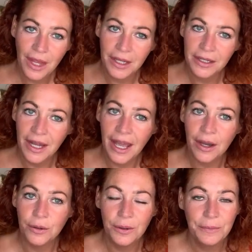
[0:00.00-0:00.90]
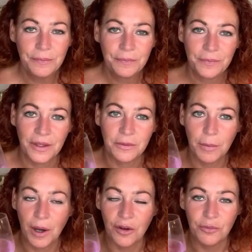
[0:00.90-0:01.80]
And now it's
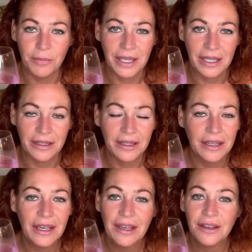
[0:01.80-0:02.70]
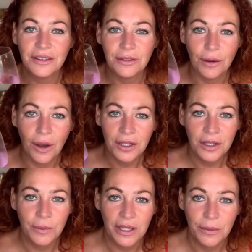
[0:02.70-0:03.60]
part of me. So I
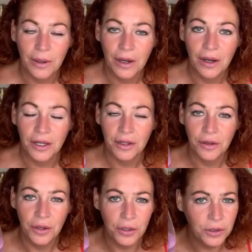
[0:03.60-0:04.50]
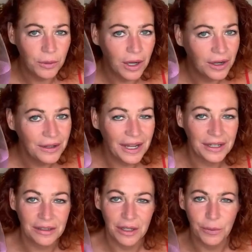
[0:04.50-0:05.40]
know where you are, I know who you are,
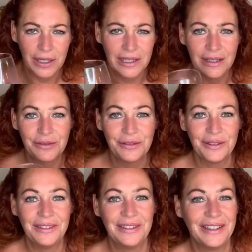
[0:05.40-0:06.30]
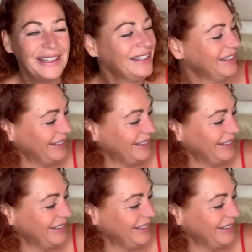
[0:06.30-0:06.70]
and I know where you live, Christy.